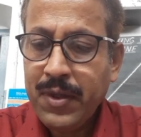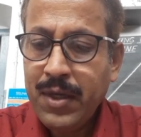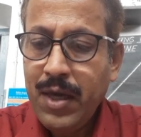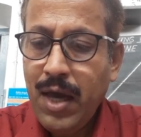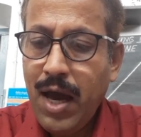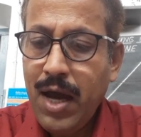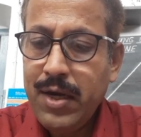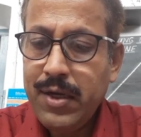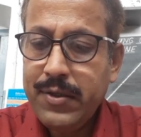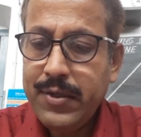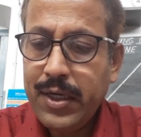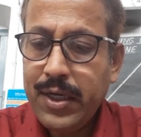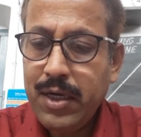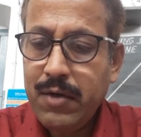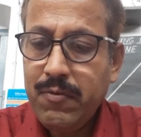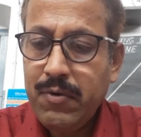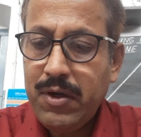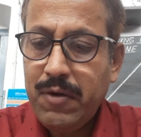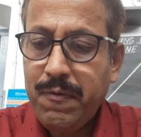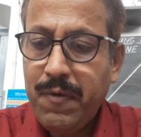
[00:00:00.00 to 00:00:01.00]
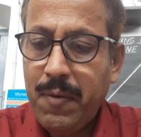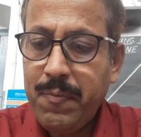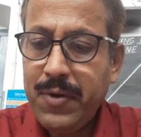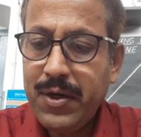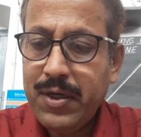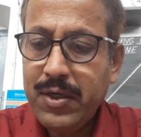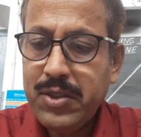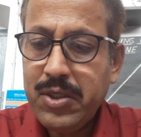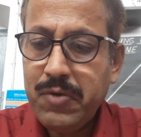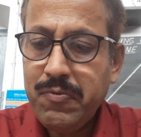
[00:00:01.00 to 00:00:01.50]
And second one is
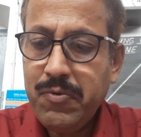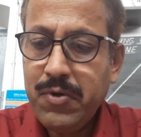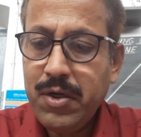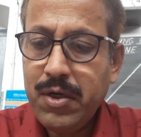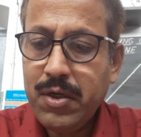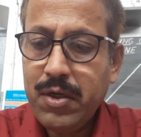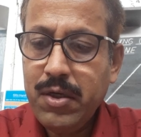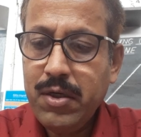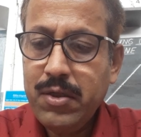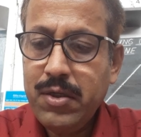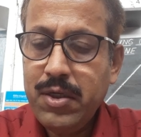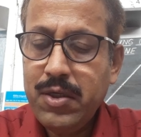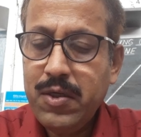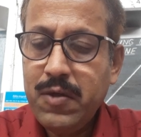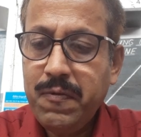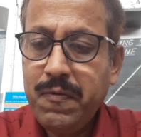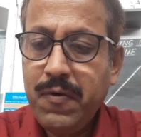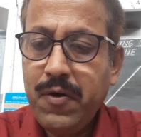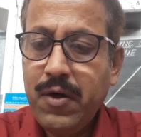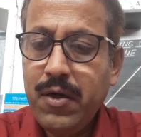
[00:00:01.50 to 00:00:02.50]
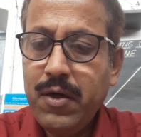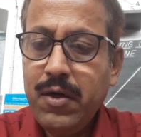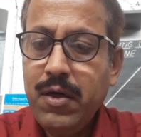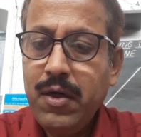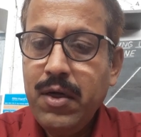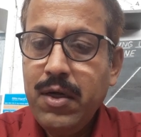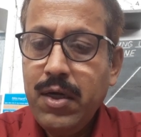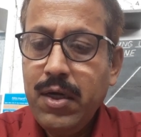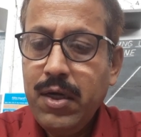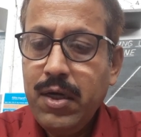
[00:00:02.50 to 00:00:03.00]
fabrication work. This is for
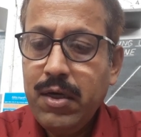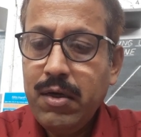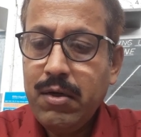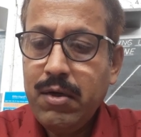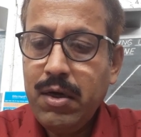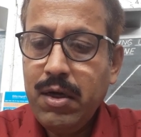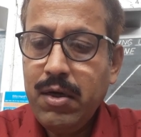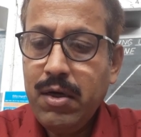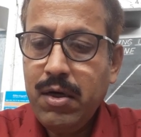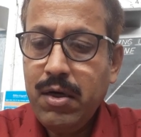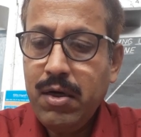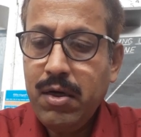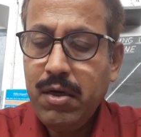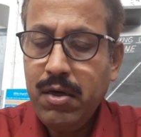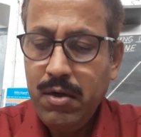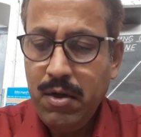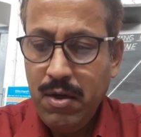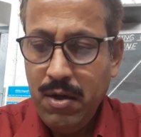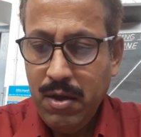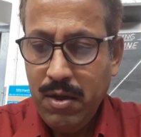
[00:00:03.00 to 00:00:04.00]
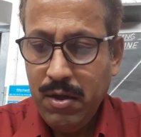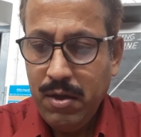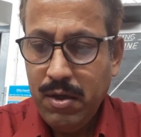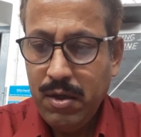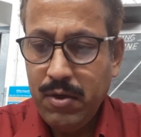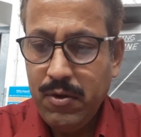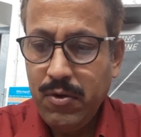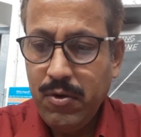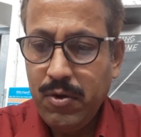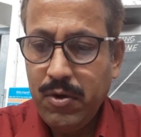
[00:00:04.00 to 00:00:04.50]

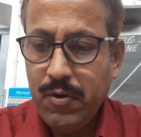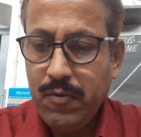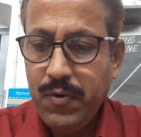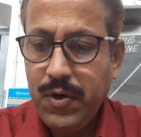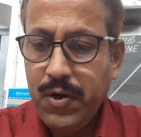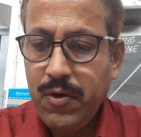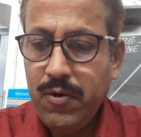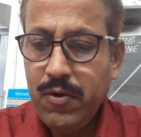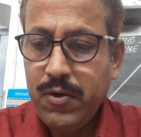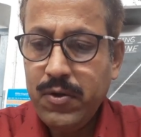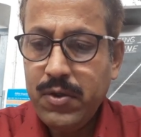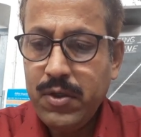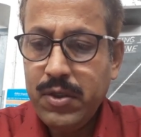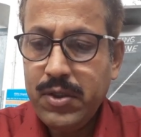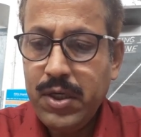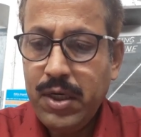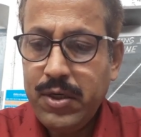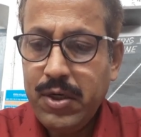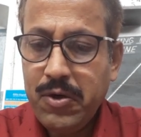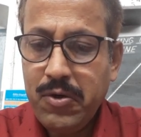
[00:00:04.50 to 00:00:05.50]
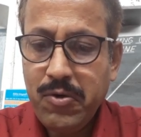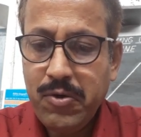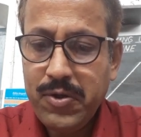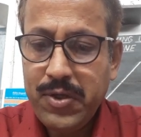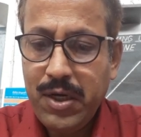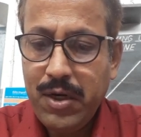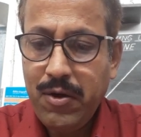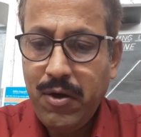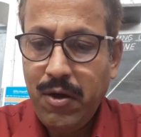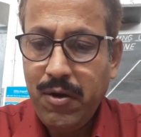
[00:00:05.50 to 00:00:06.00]
door windows, shutter doors
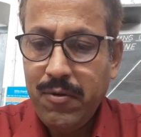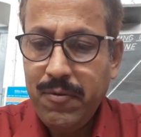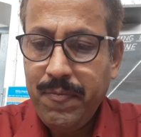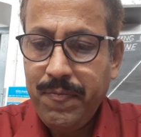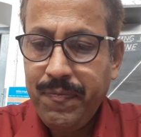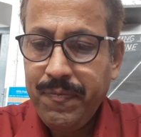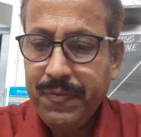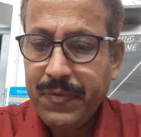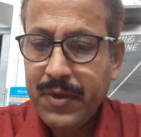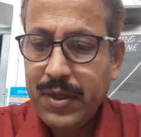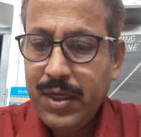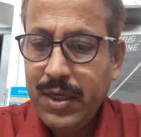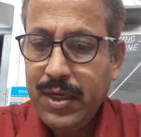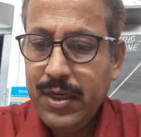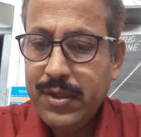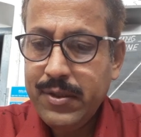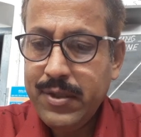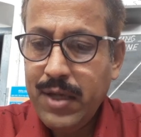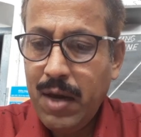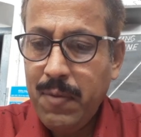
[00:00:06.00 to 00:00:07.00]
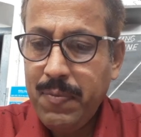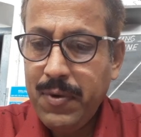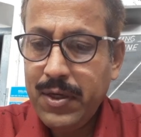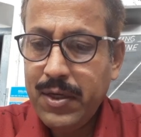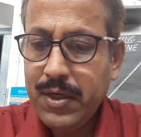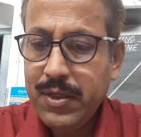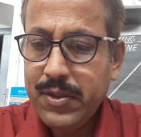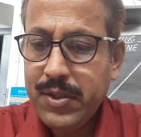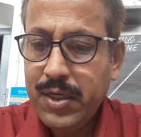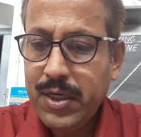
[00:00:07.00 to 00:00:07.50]
and all. Its
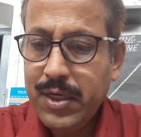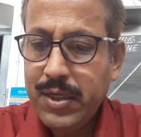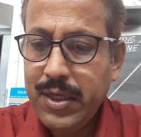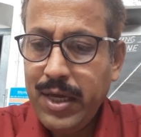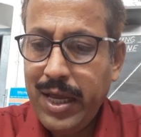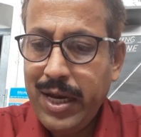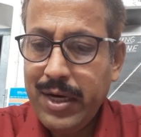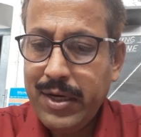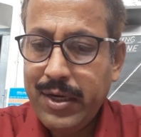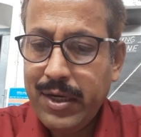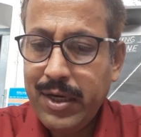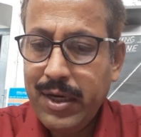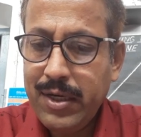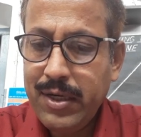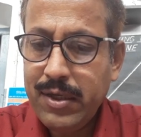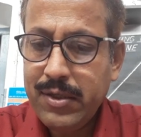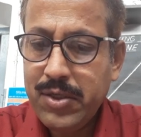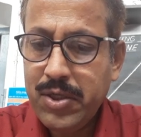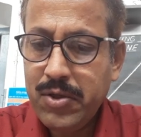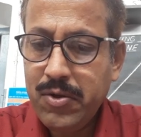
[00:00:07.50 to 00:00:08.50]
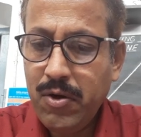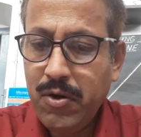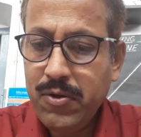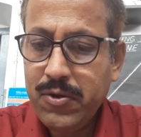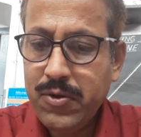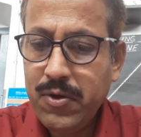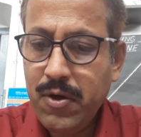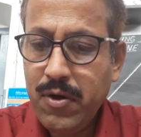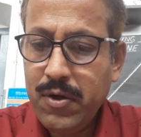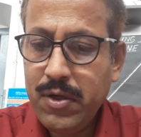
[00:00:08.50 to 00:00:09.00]
application in the electric industry is
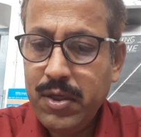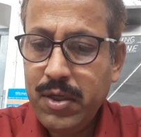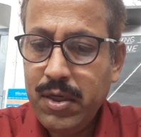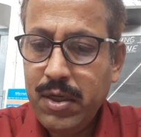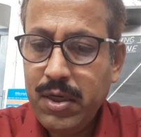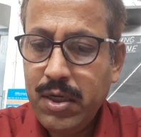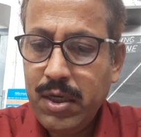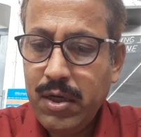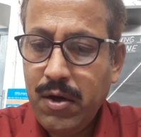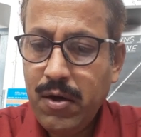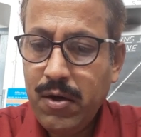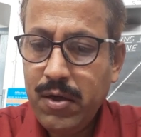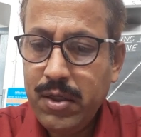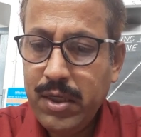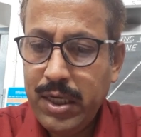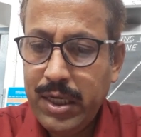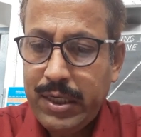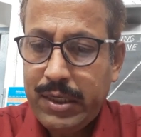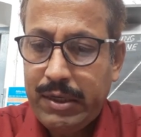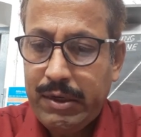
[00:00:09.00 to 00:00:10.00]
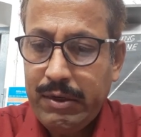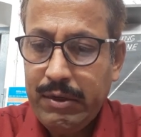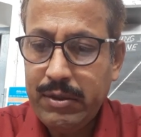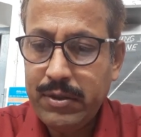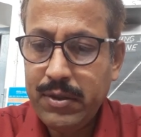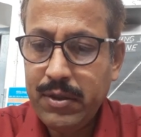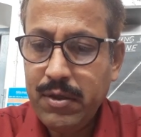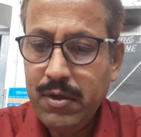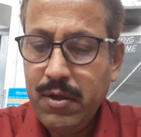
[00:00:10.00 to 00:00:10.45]
also on the increase.